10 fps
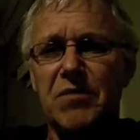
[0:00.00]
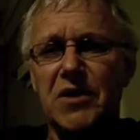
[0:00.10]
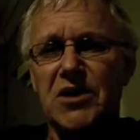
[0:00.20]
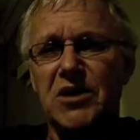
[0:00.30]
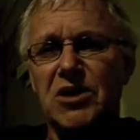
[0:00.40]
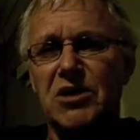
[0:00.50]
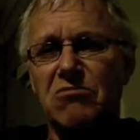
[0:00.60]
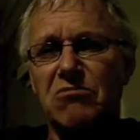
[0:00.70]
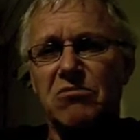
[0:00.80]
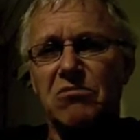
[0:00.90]
is it
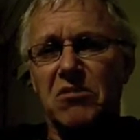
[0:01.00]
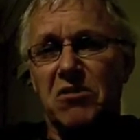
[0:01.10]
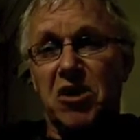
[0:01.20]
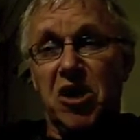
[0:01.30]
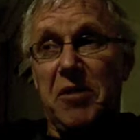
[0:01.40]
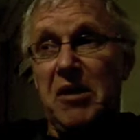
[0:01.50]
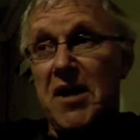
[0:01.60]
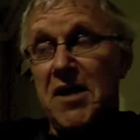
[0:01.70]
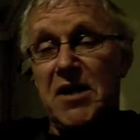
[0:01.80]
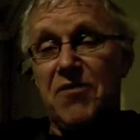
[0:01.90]
going to be
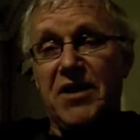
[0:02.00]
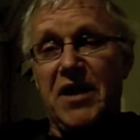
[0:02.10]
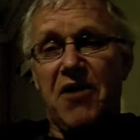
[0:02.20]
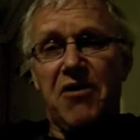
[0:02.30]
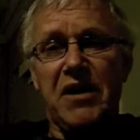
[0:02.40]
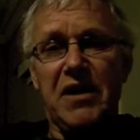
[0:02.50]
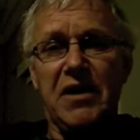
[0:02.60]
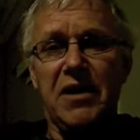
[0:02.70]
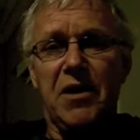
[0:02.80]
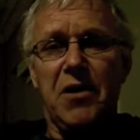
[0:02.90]
light enough to carry,
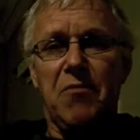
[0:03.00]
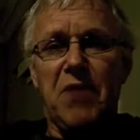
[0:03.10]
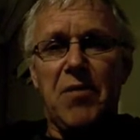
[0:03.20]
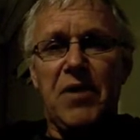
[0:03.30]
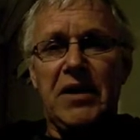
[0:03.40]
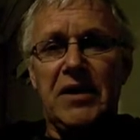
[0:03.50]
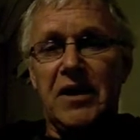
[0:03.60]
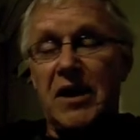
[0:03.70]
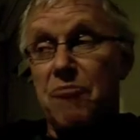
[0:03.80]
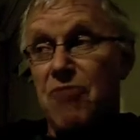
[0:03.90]
maybe
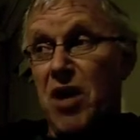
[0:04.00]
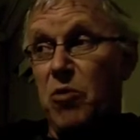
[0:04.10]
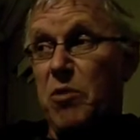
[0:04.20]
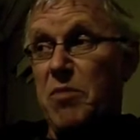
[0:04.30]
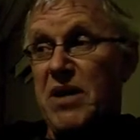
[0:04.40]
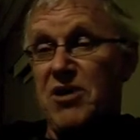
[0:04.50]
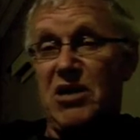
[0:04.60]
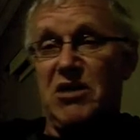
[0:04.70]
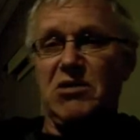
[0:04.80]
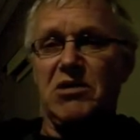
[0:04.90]
an umbrella would be
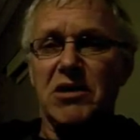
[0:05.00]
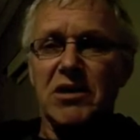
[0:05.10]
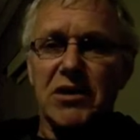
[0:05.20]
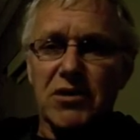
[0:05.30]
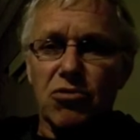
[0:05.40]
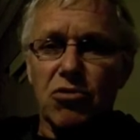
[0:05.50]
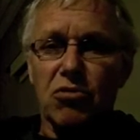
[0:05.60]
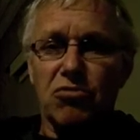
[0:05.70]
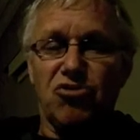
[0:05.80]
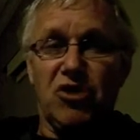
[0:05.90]
better,
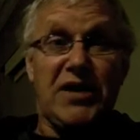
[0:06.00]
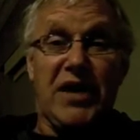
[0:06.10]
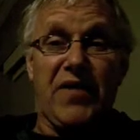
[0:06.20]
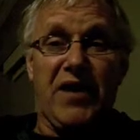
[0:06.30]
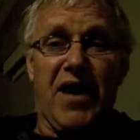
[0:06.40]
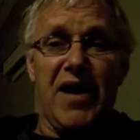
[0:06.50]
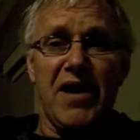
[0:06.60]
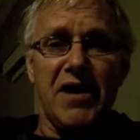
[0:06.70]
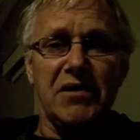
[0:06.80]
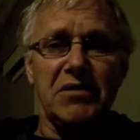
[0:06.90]
or should I take the
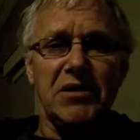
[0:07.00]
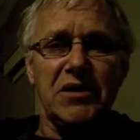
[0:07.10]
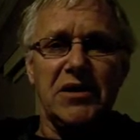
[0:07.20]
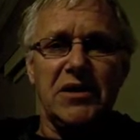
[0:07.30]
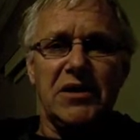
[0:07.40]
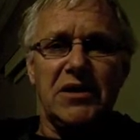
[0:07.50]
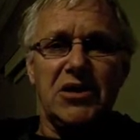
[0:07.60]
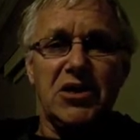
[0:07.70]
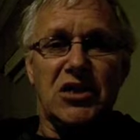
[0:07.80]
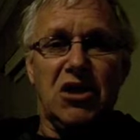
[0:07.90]
car,
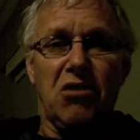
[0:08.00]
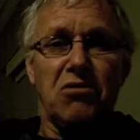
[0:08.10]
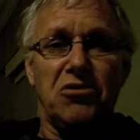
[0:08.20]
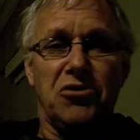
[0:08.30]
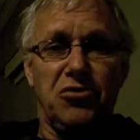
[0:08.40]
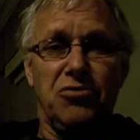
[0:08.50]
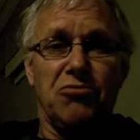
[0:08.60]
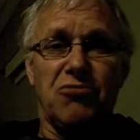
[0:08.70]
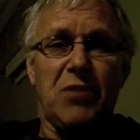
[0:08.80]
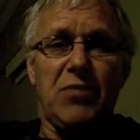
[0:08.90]
is the coat too
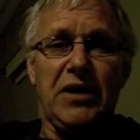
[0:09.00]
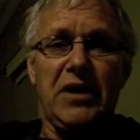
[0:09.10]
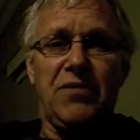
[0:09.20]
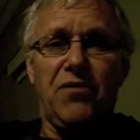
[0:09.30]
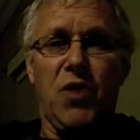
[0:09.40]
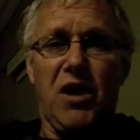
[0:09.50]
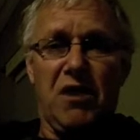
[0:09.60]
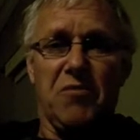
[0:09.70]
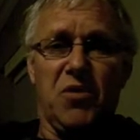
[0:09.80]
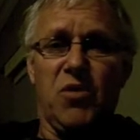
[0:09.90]
grubby for where
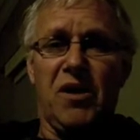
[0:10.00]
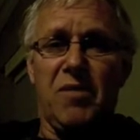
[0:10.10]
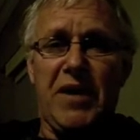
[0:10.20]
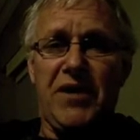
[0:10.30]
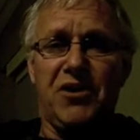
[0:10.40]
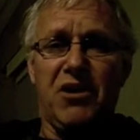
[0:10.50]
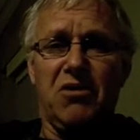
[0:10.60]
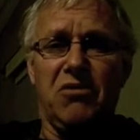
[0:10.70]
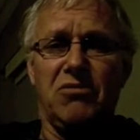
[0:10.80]
I plan to go?